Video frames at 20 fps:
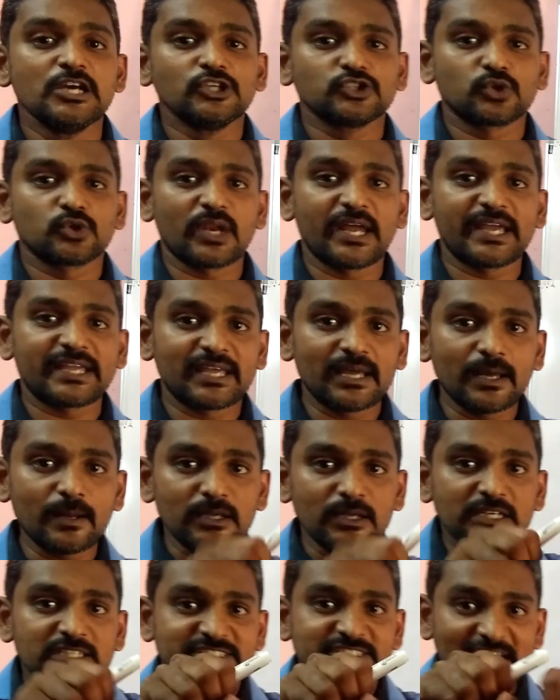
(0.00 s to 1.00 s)
So like
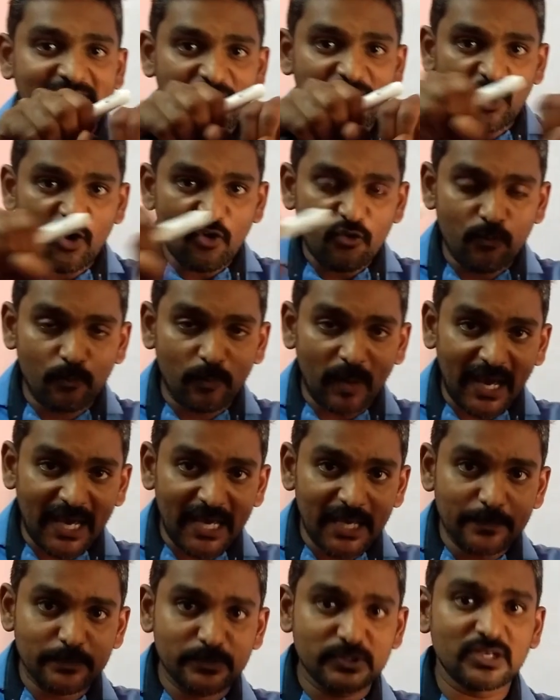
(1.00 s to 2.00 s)
a channel of
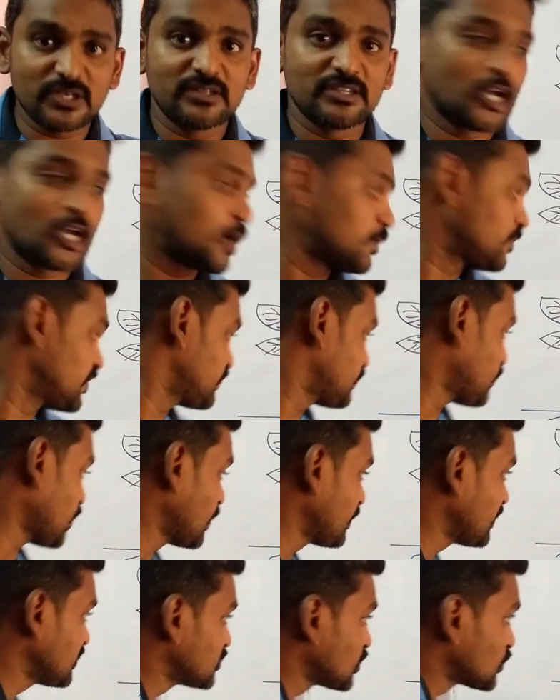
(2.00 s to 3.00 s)
pipes, they will be
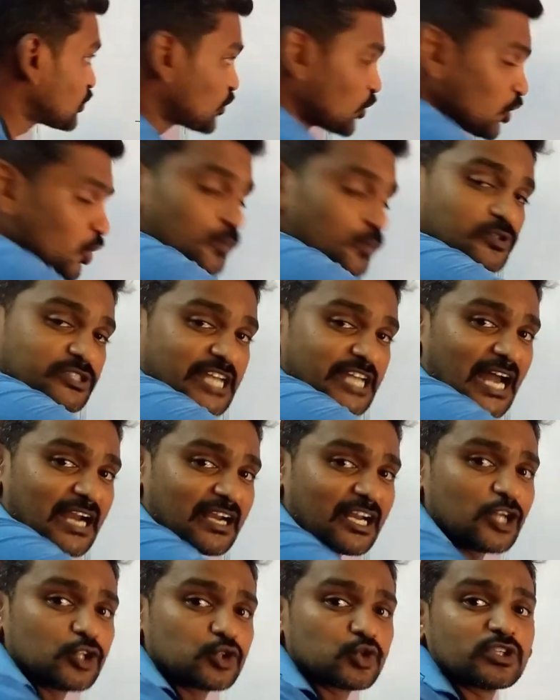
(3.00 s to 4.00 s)
forming the tube channel.